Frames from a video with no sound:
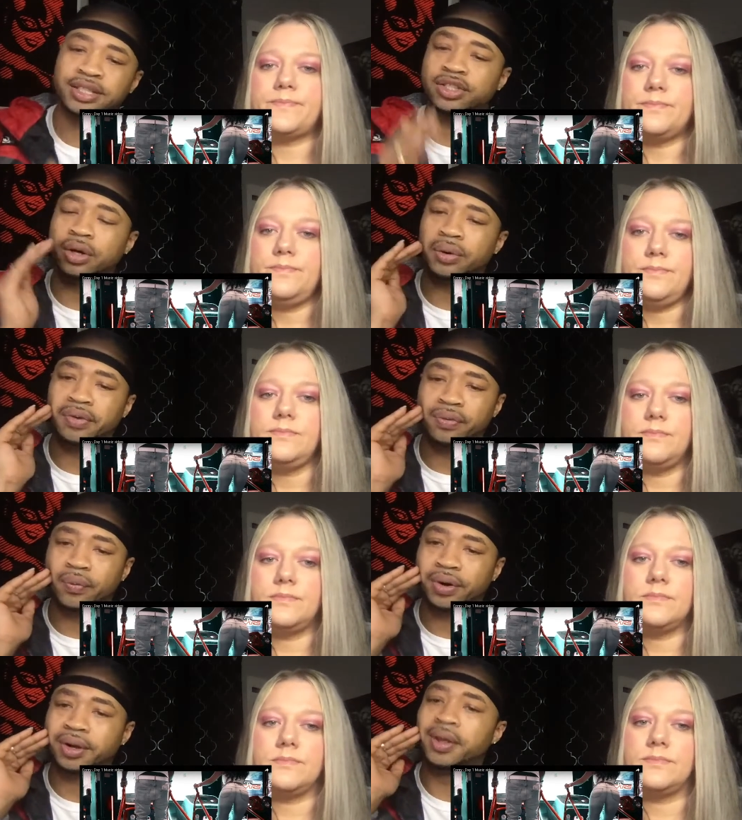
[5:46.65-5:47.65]
Speaker 1: you don't even
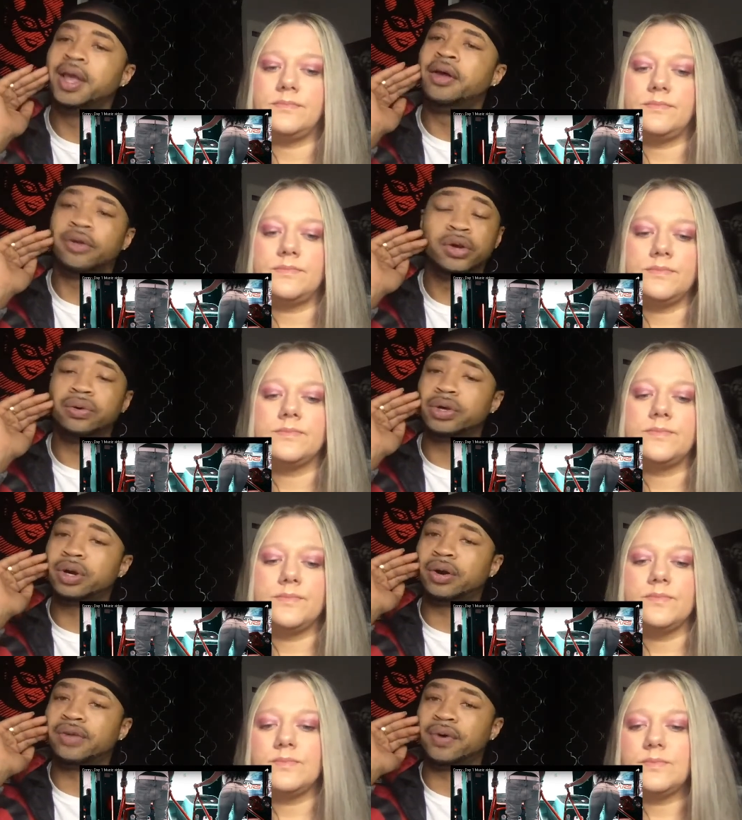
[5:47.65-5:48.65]
want to. You you
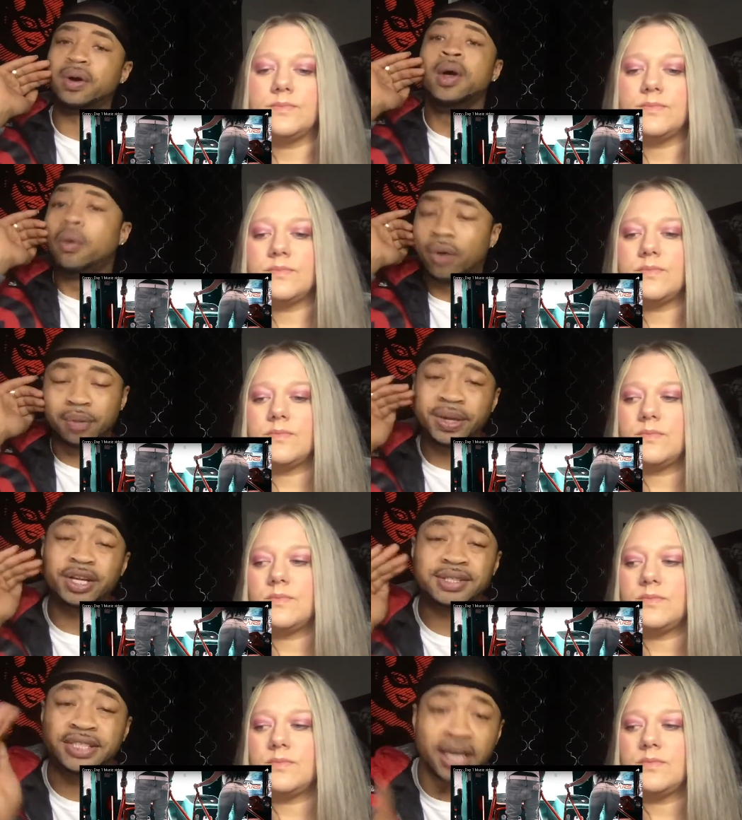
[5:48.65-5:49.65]
don't even want to be
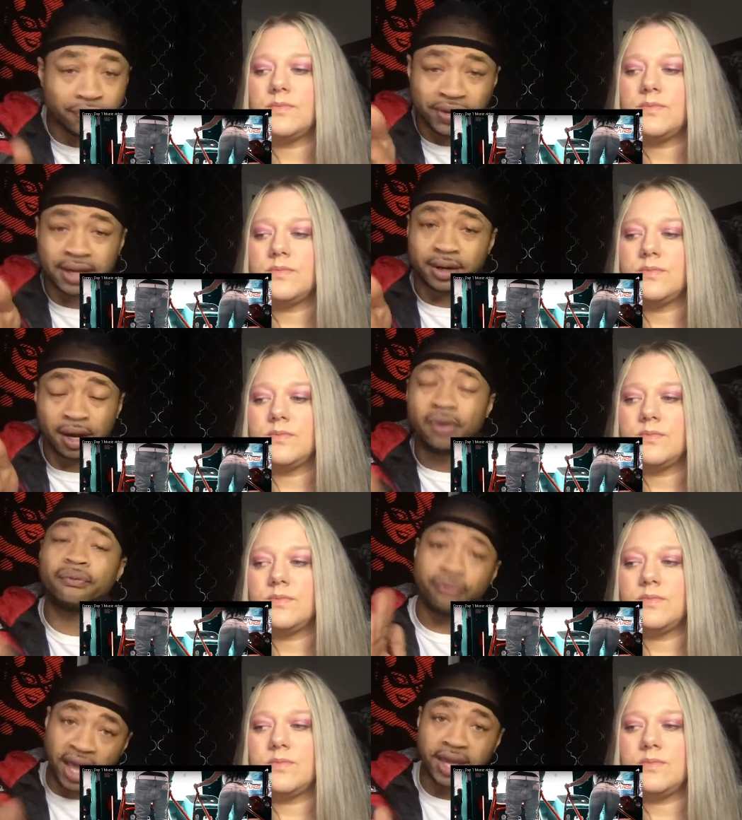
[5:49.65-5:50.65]
yourself, let alone
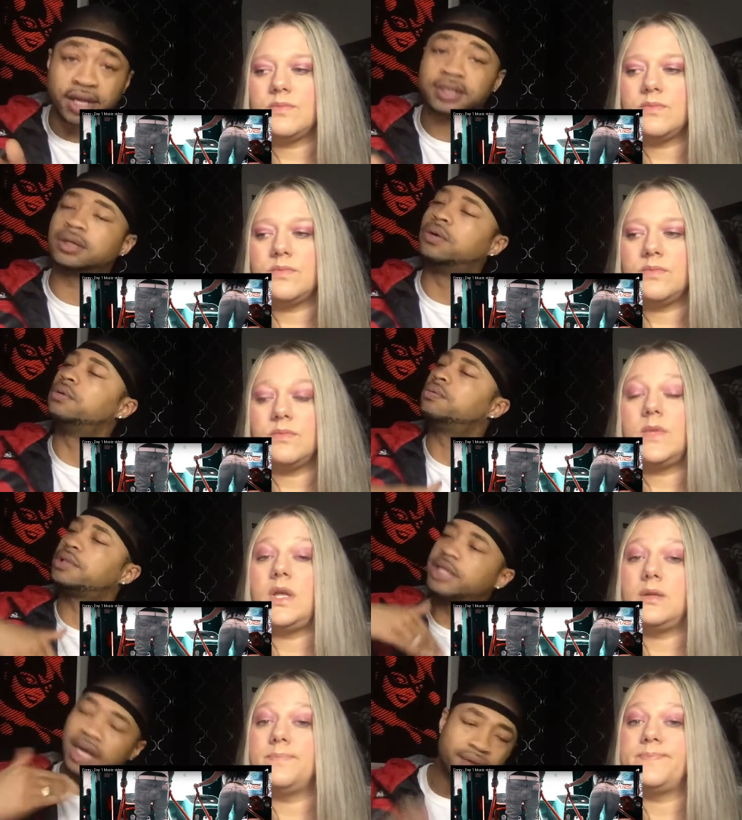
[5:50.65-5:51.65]
fake it. So
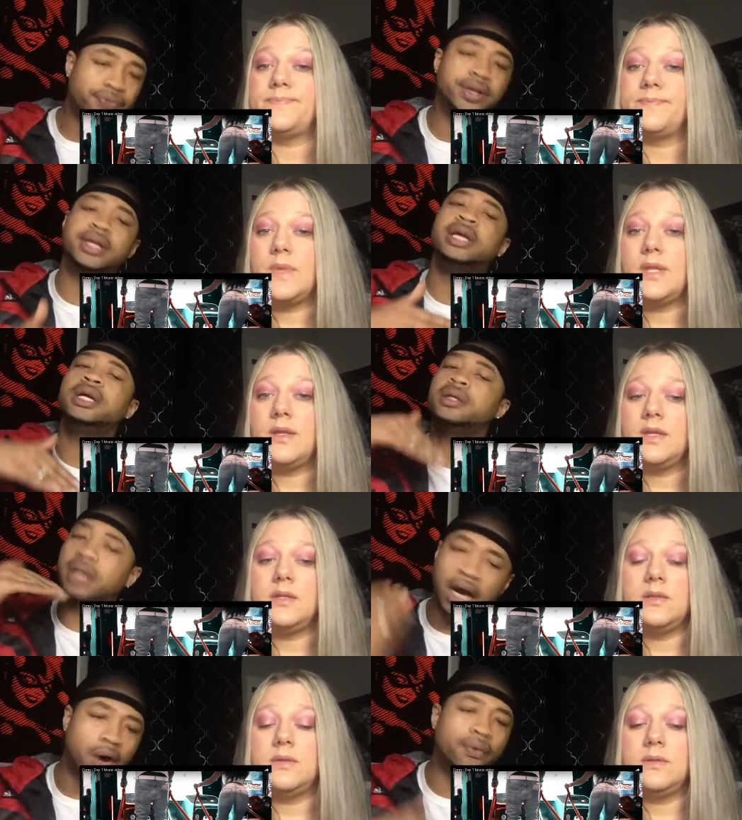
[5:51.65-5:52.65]
yeah. definitely
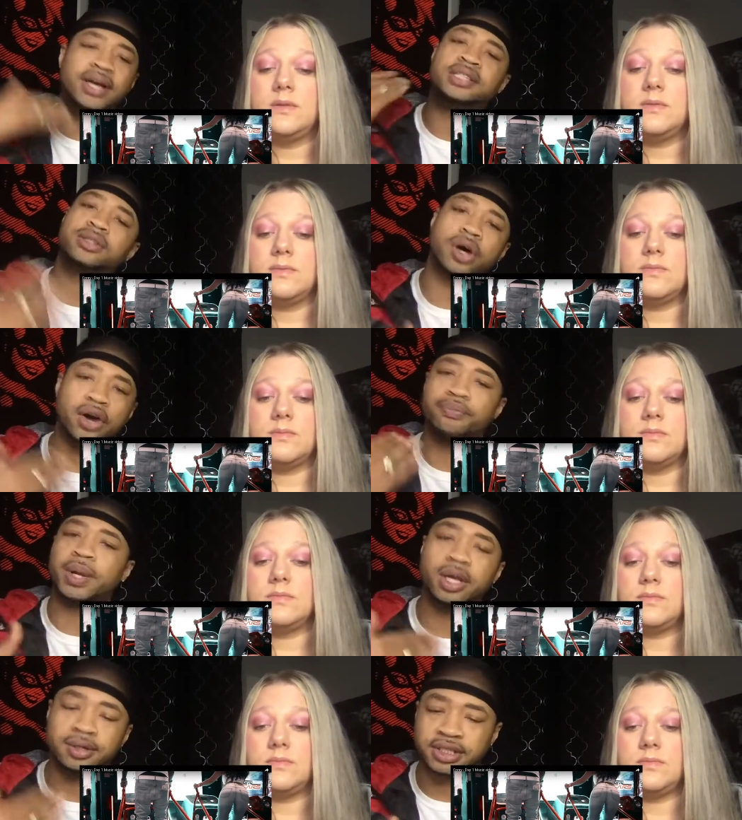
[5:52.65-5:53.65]
always start off
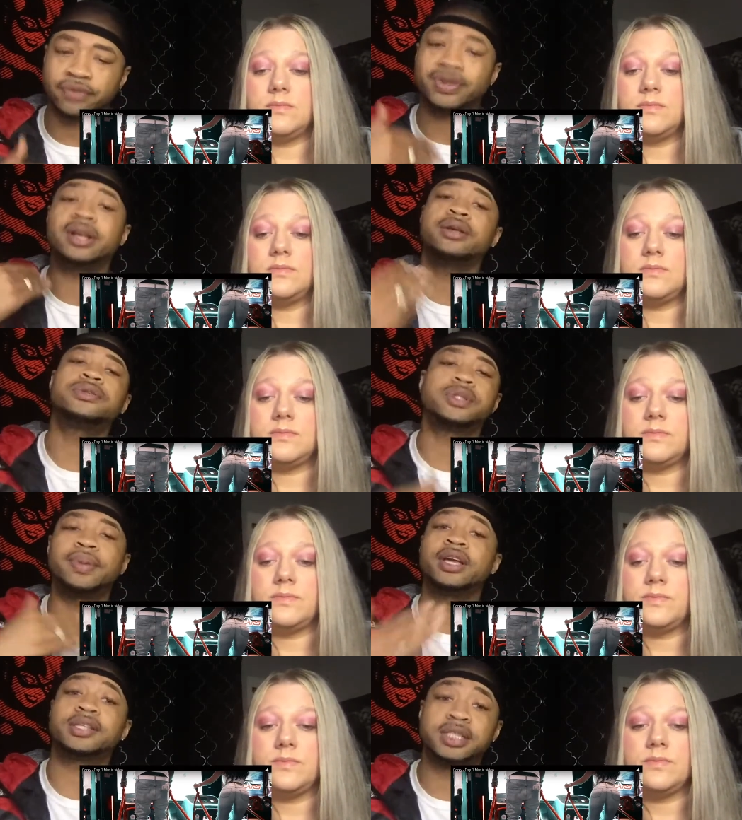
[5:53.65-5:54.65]
being yourself. Get used to
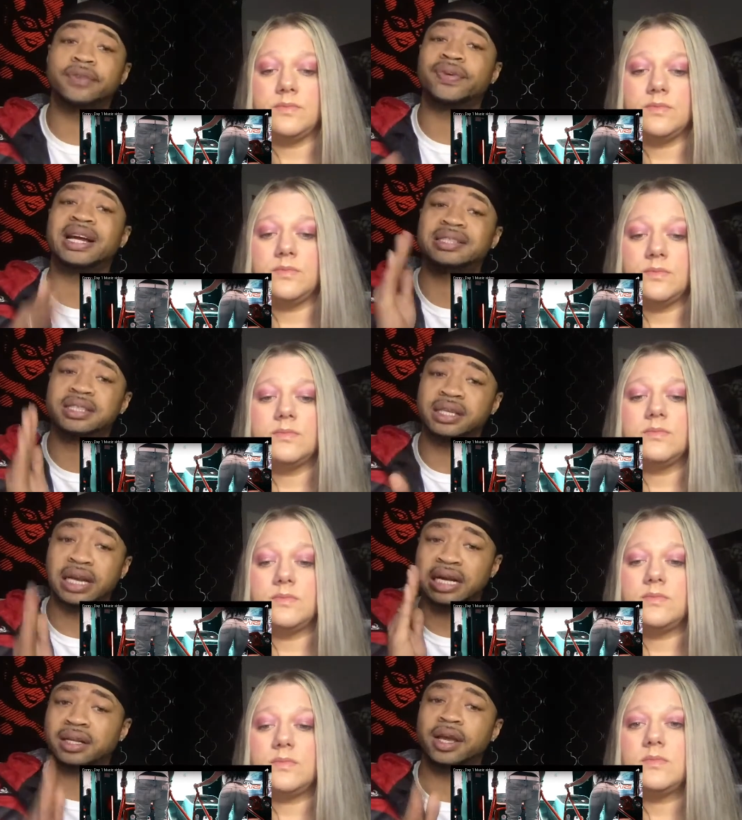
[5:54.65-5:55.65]
being yourself, and I and
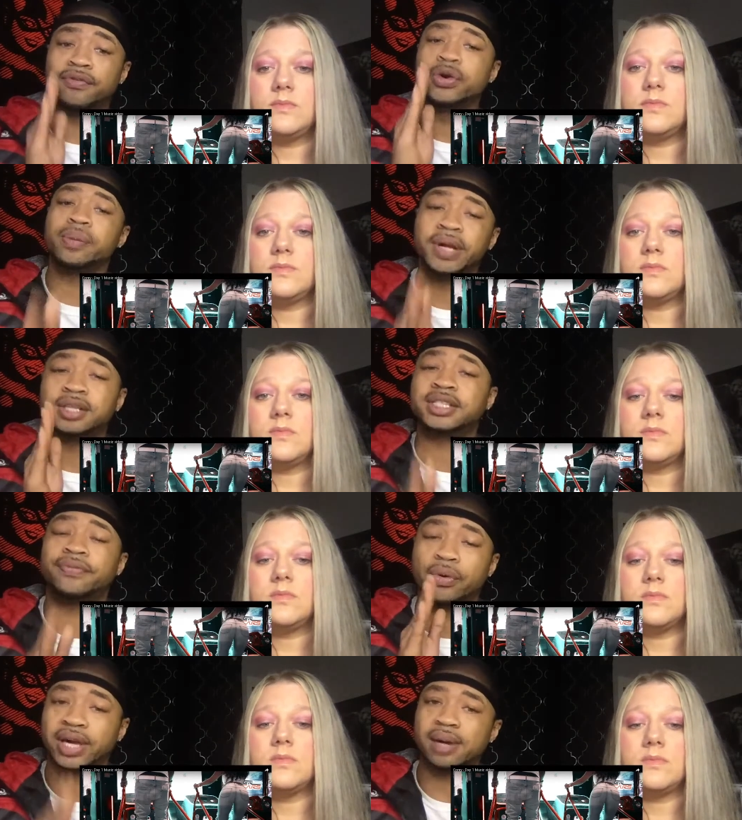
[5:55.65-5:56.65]
I if you can be yourself
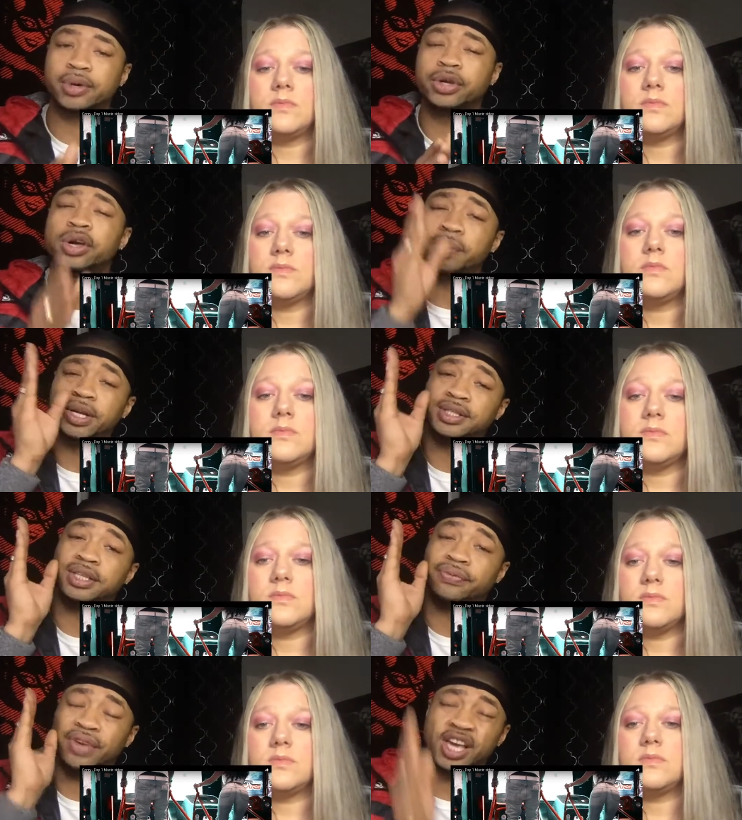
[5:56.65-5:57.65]
on camera, you can be
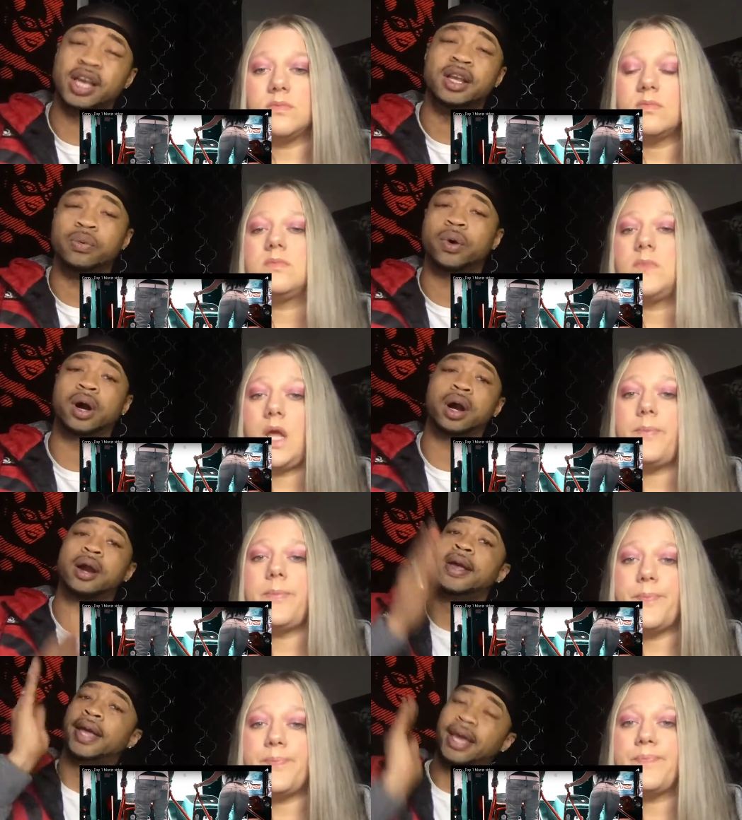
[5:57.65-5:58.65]
yourself anywhere. Yep.
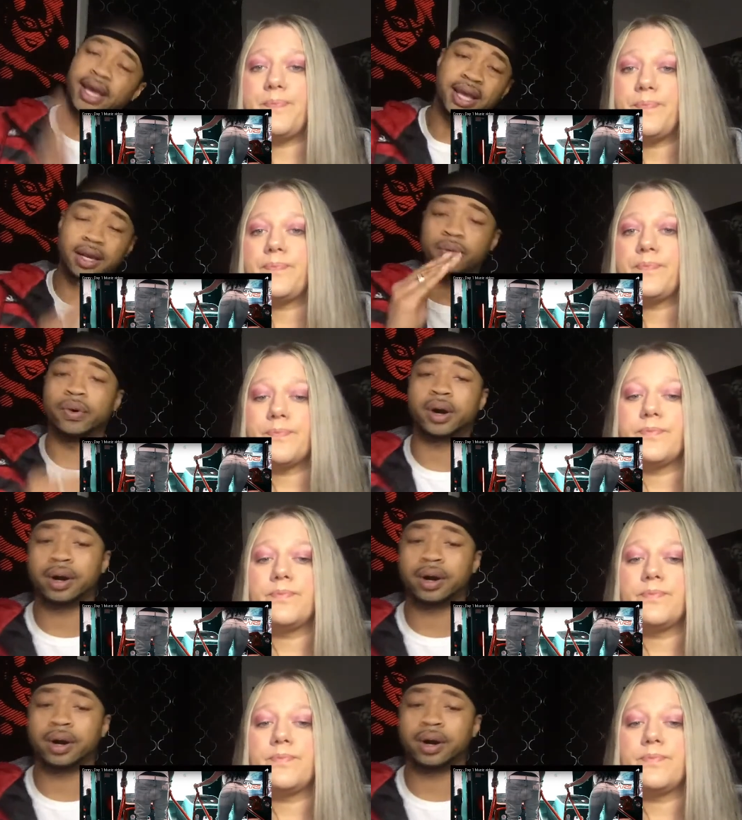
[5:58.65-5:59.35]
Anywhere.